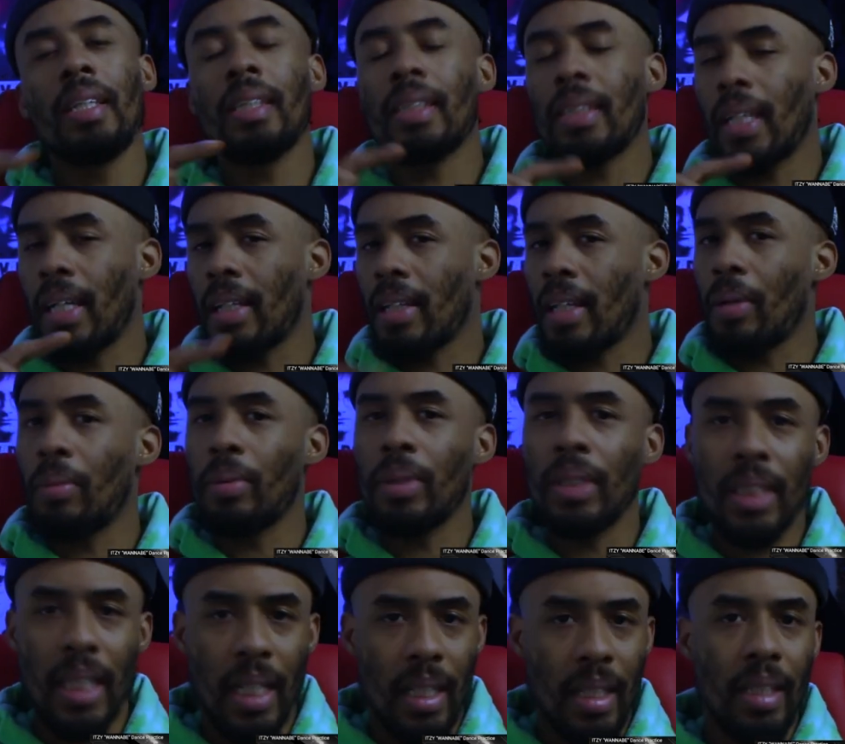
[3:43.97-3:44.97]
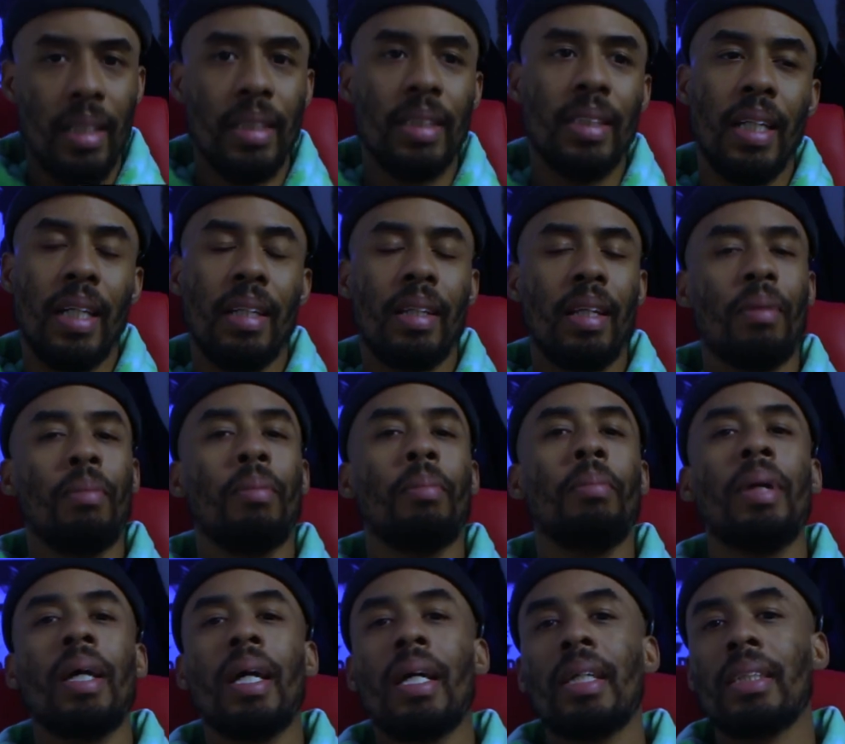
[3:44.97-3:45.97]
Same thing with Janet, same thing
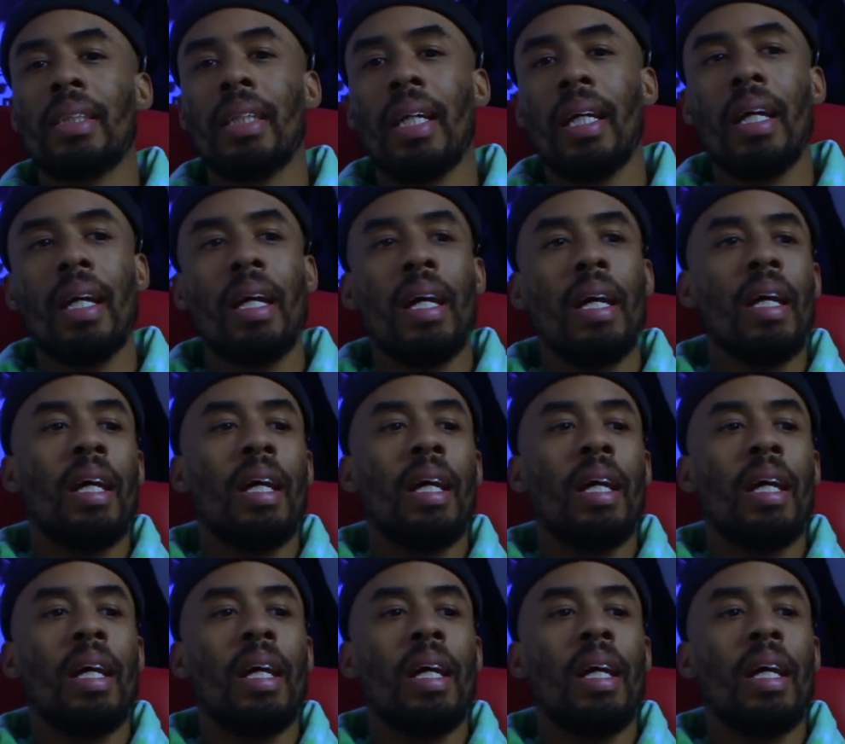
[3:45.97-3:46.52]
with Beyonce.